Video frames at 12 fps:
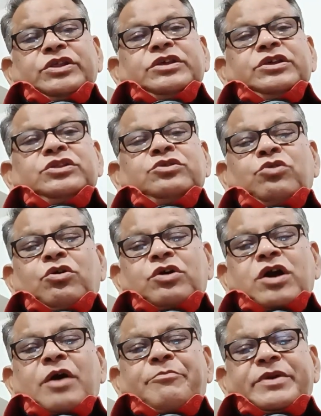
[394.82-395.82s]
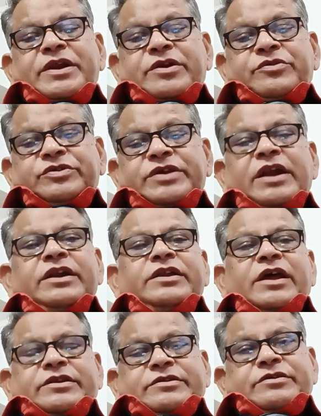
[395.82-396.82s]
No competitive
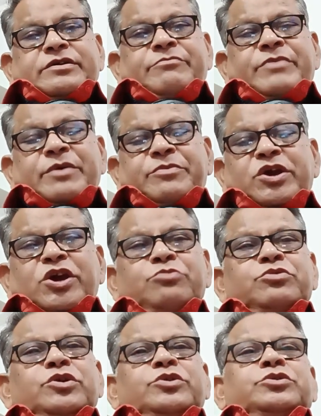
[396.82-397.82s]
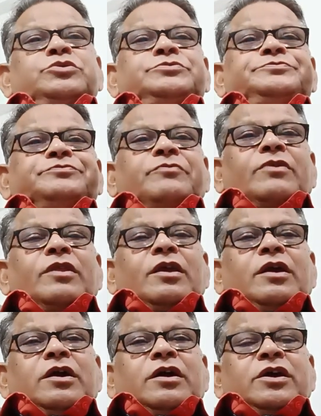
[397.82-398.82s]
center may be able to
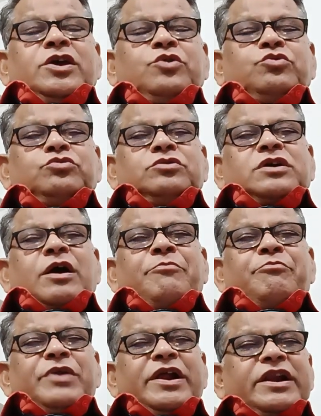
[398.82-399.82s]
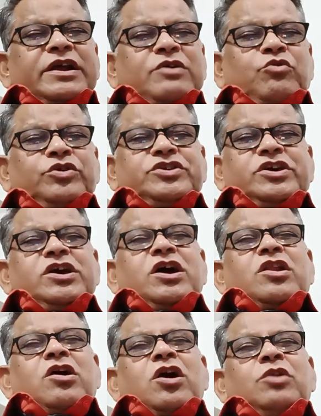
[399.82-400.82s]
give complete coaching on
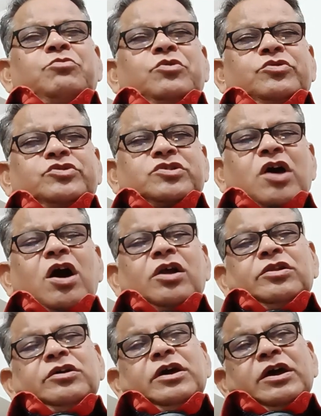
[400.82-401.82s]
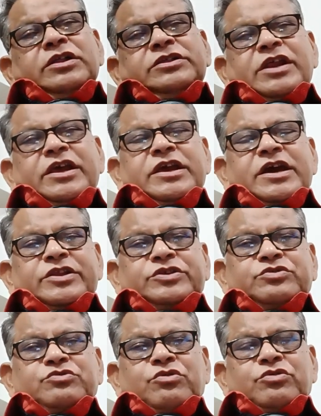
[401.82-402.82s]
almost all 3 years
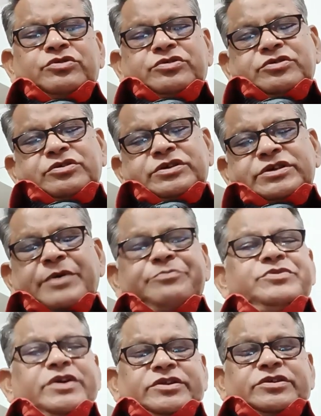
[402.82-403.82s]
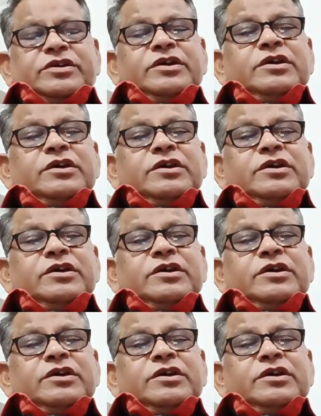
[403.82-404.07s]
course subjects.